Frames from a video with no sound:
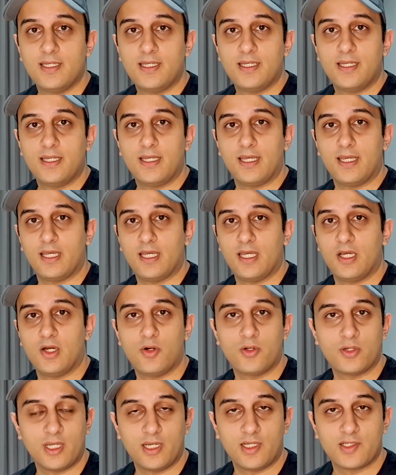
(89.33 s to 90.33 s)

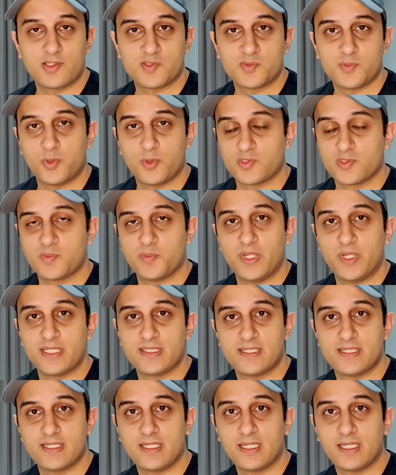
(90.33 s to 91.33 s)
online sports
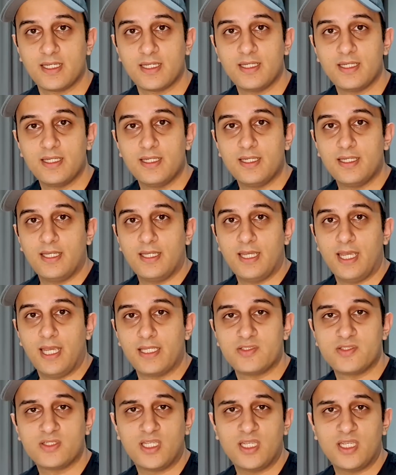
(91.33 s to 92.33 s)
betting, and
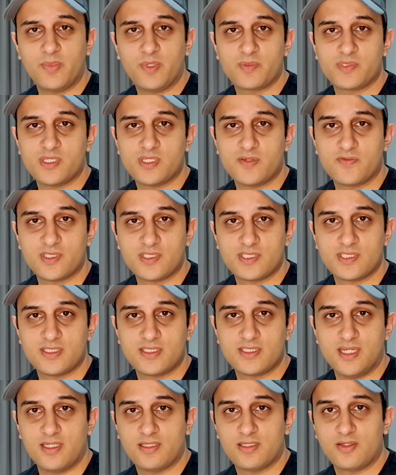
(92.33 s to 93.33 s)
to keep themselves
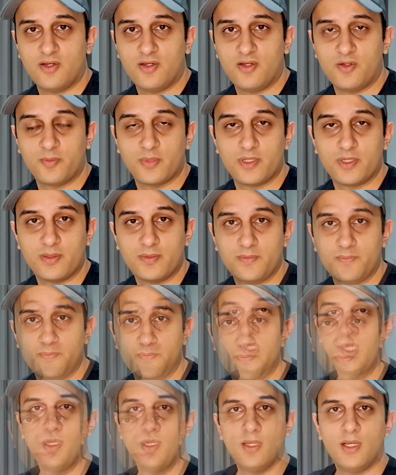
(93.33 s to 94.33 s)
entertained at home.
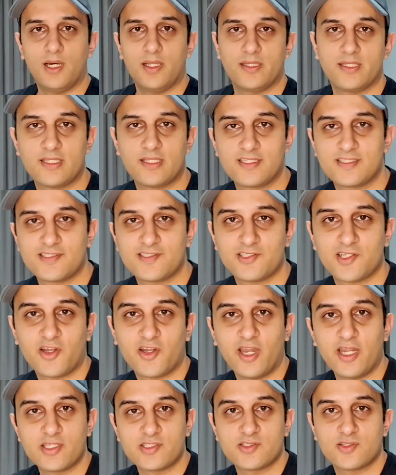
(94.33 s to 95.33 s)
I think this is a
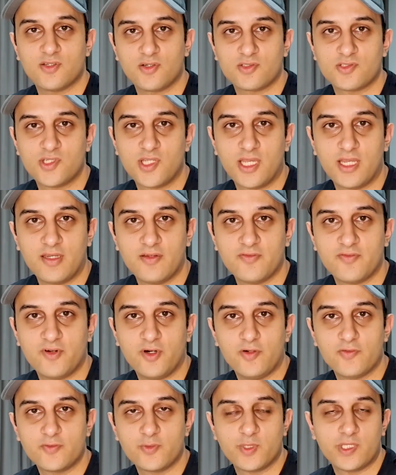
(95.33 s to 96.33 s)
great stock to get
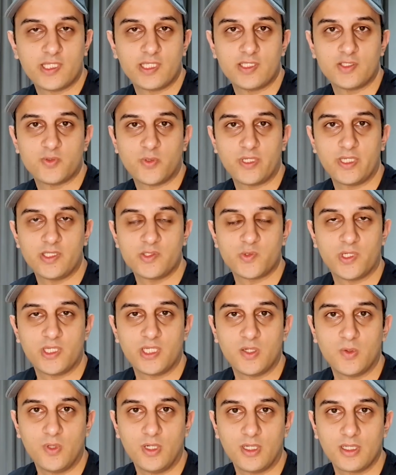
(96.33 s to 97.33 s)
involved with in
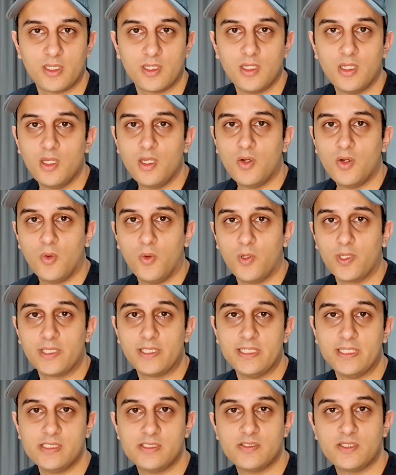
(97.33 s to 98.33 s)
2021, or at
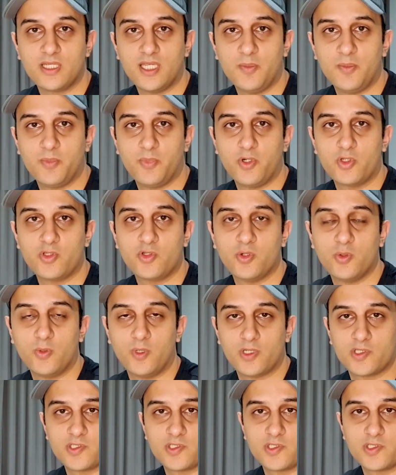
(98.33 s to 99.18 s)
least to keep on your watch